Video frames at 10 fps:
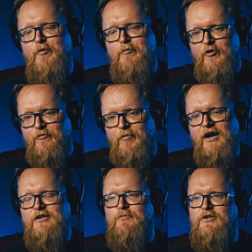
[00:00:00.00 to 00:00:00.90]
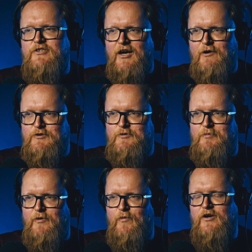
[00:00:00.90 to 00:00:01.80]
and then we moved back because the house
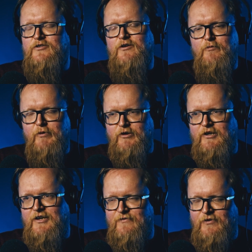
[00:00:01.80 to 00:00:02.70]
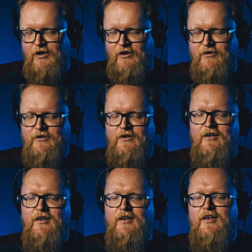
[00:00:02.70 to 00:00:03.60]
was being worked on and we couldn't live here.
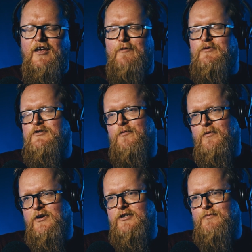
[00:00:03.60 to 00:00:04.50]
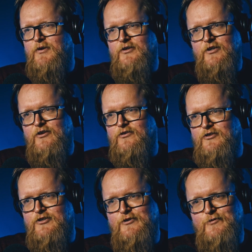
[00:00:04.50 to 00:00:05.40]
It was the worst because I
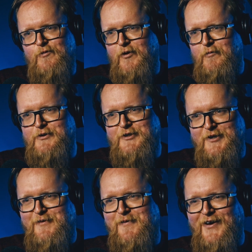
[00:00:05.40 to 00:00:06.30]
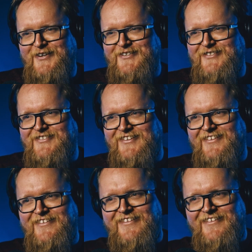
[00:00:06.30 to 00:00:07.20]
couldn't choose what I wanted to watch.
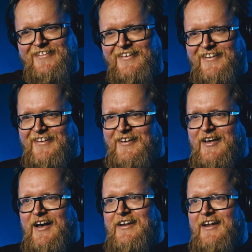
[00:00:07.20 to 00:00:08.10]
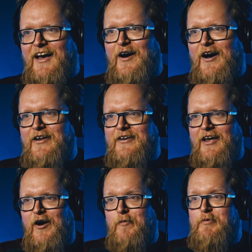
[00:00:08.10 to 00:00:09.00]
and
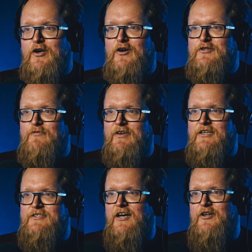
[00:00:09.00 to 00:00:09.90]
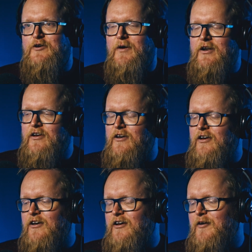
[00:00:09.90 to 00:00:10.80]
now because Vicky's dad, who had
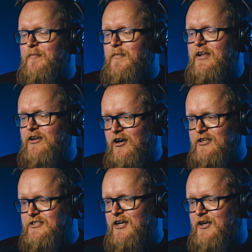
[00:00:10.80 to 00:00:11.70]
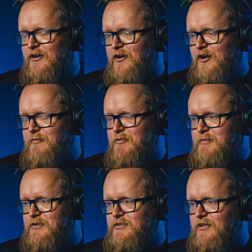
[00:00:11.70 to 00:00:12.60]
a heart attack a
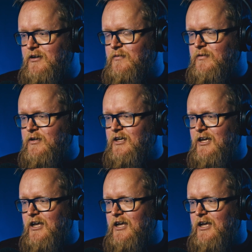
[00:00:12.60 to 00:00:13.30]
couple of months ago,